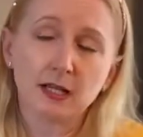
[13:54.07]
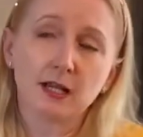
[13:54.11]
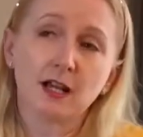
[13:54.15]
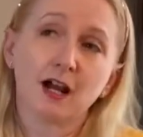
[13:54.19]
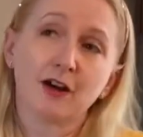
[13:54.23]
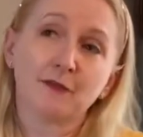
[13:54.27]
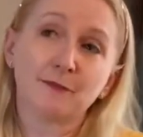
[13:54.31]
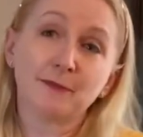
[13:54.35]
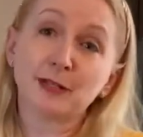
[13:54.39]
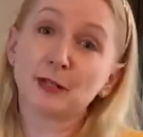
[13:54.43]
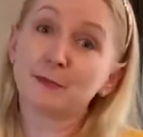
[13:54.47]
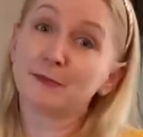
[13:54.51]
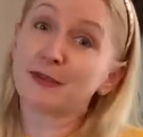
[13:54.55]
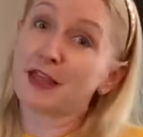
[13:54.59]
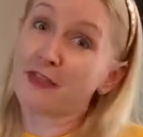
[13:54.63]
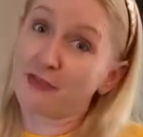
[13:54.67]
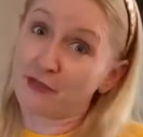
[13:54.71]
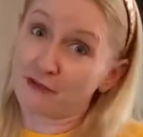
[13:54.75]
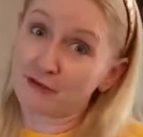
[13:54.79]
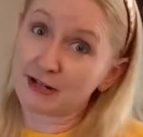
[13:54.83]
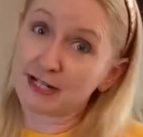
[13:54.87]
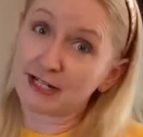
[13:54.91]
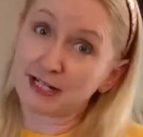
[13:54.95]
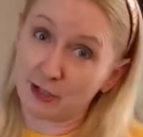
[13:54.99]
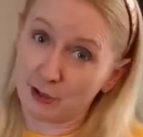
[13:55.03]
I've been up there
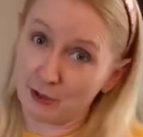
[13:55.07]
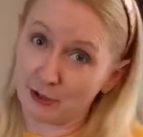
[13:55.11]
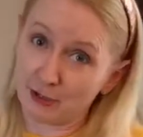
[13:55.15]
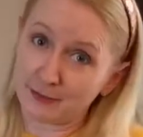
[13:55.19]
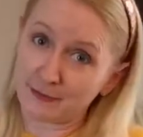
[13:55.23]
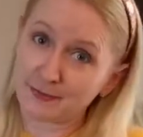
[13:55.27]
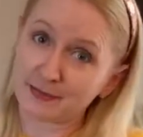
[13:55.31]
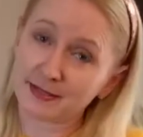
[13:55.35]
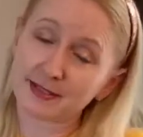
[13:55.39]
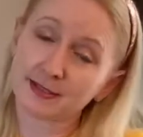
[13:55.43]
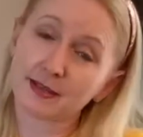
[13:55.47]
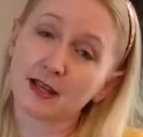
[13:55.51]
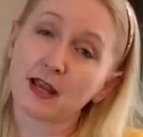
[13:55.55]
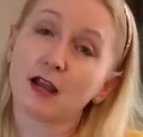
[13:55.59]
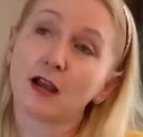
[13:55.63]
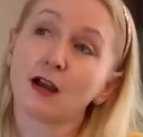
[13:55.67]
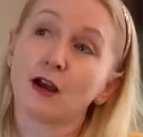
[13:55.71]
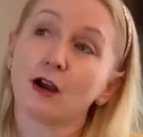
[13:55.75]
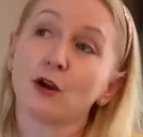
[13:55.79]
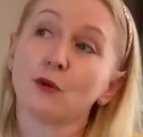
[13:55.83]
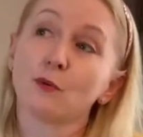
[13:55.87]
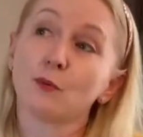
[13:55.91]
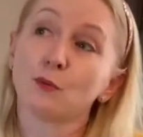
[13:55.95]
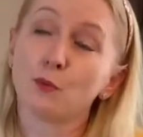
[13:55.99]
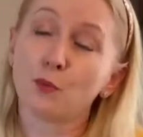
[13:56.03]
3 times.
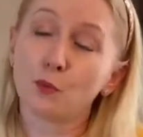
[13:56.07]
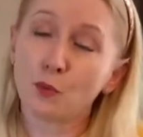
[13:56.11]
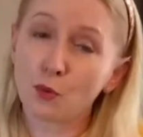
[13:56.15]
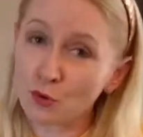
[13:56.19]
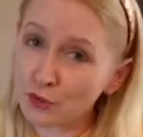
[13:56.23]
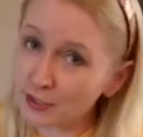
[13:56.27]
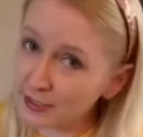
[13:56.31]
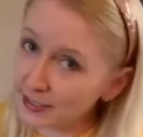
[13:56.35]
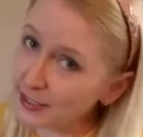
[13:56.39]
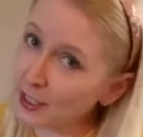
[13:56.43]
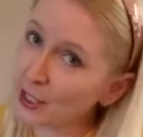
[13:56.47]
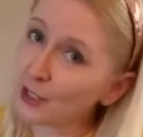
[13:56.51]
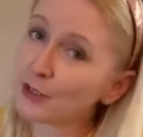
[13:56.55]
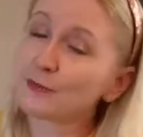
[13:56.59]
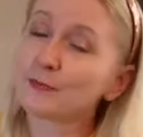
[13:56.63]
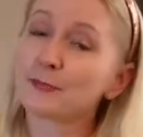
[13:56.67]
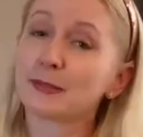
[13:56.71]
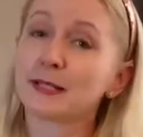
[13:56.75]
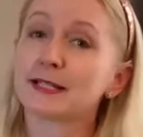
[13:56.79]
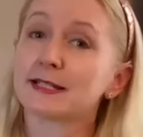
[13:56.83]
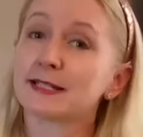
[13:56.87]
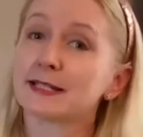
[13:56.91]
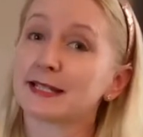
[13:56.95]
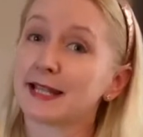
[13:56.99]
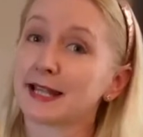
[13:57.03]
I was
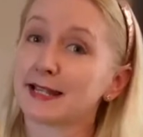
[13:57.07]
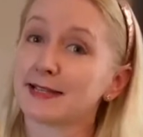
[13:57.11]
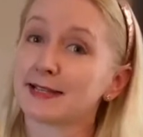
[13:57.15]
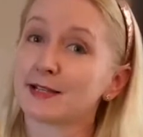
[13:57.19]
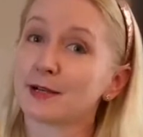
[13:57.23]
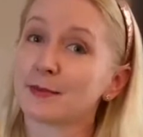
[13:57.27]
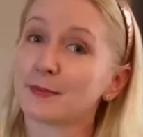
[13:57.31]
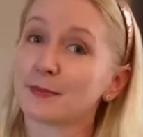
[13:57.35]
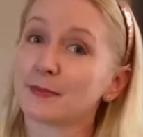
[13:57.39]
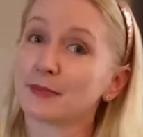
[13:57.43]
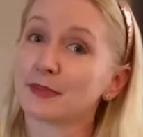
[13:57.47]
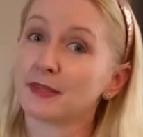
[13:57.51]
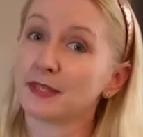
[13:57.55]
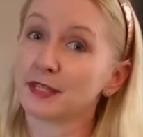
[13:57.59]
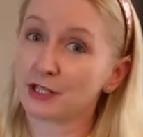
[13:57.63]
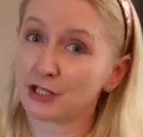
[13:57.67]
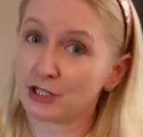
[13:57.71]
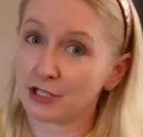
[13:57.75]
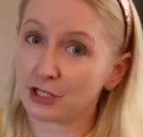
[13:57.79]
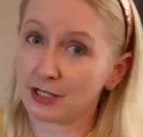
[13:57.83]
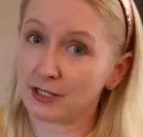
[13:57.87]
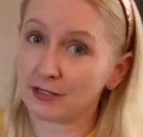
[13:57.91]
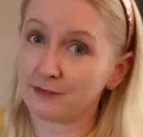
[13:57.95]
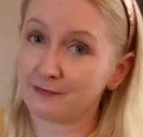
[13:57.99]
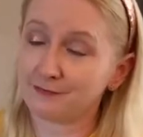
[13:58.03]
hoping to get up this
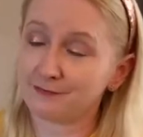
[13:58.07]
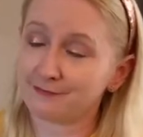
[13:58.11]
year.